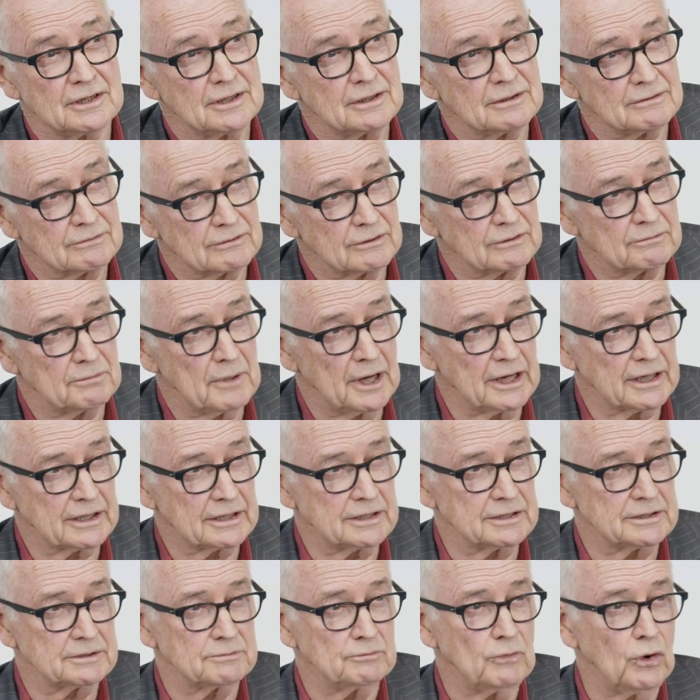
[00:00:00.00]
will make
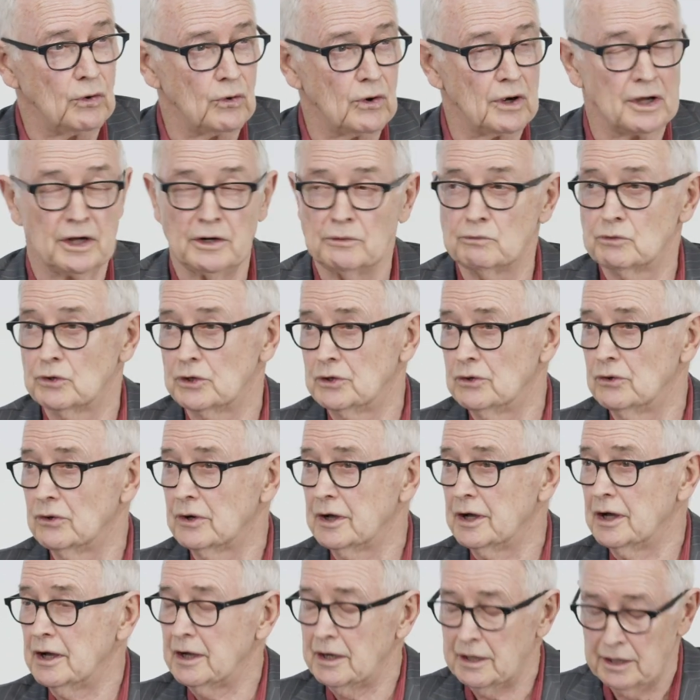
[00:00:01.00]
it more
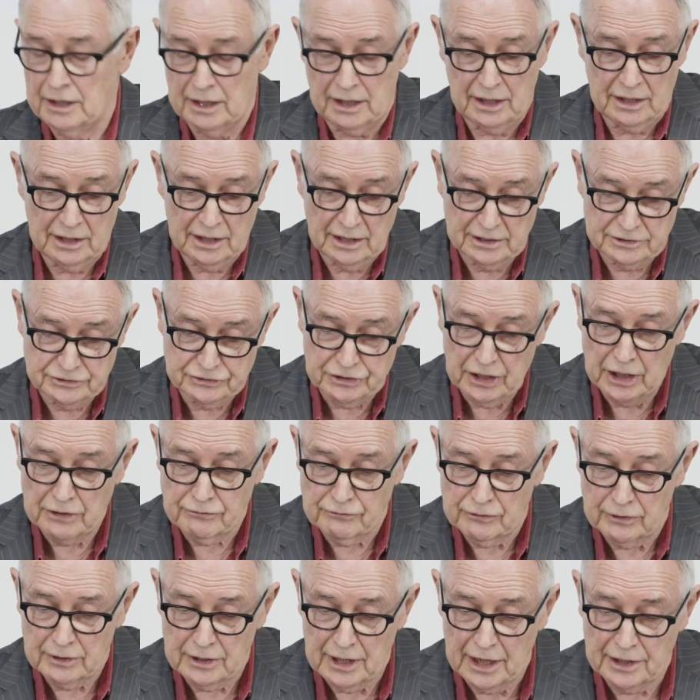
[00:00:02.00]
inward-looking in
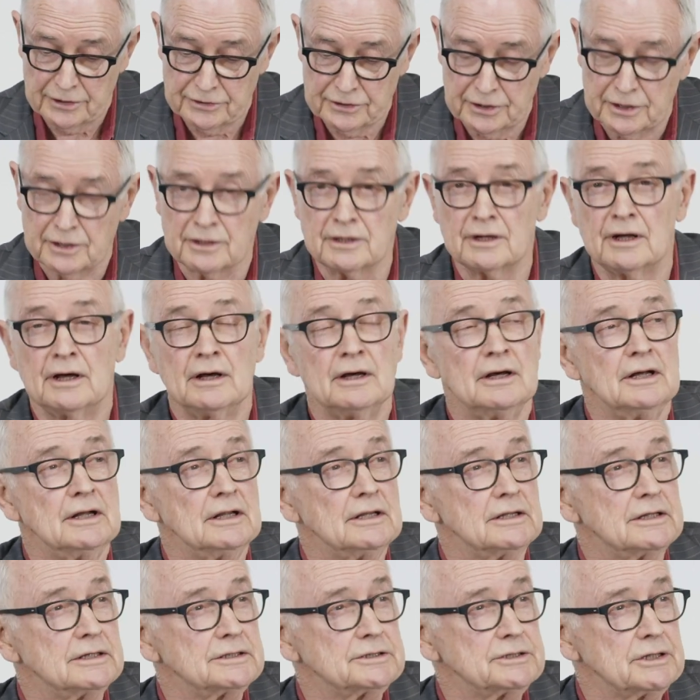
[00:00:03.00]
general and in
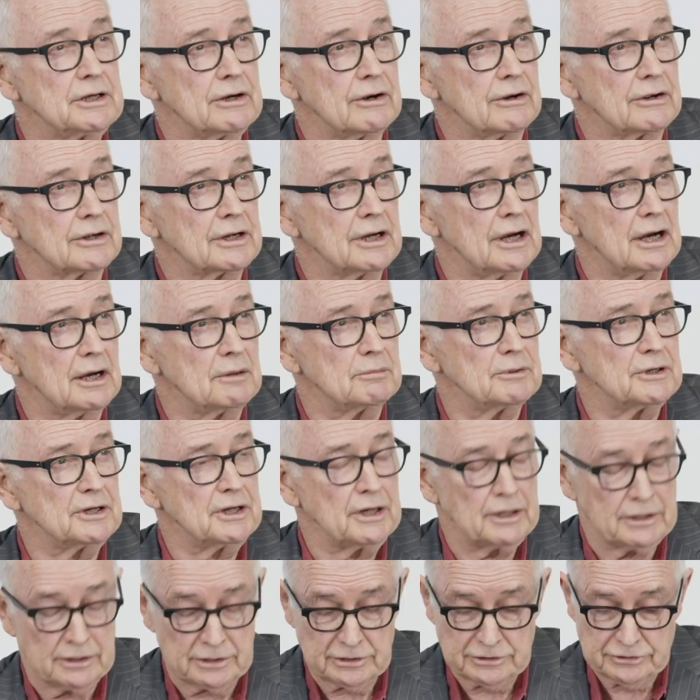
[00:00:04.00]
the zero-carbon
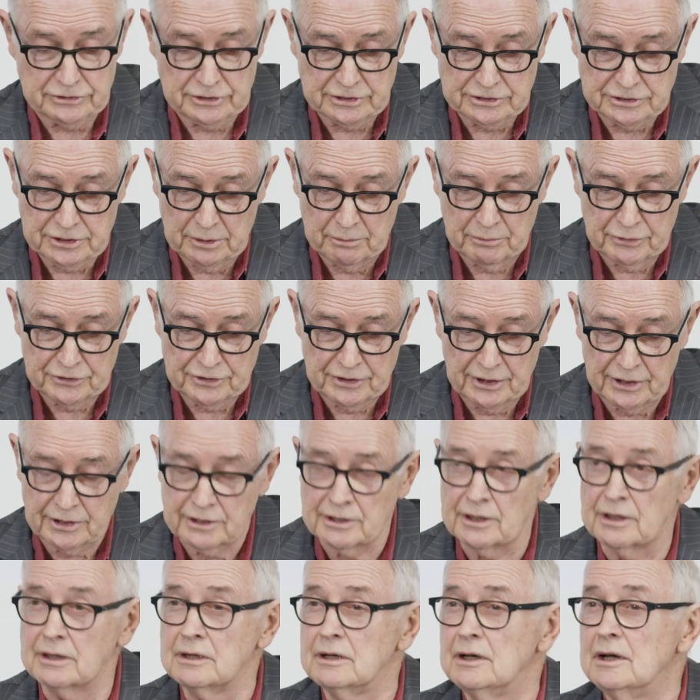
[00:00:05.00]
industries in
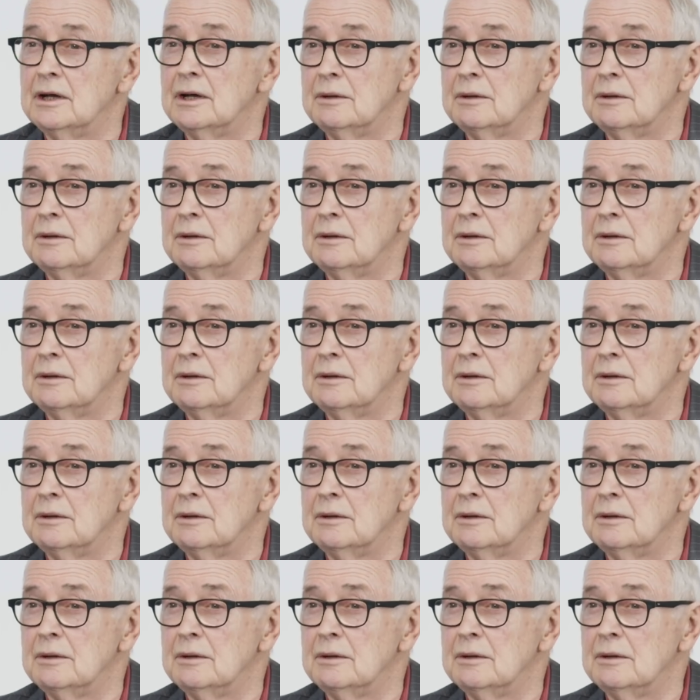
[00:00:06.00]
particular,